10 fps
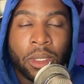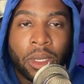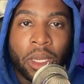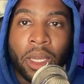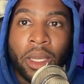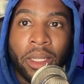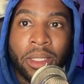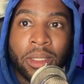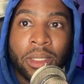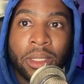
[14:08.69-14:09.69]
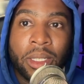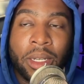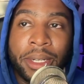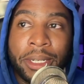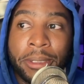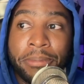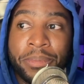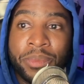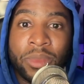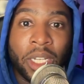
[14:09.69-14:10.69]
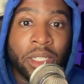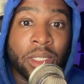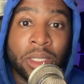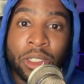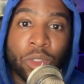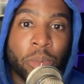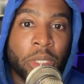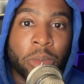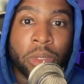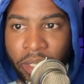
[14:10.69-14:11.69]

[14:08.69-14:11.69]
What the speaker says: and I just stick to a minimal.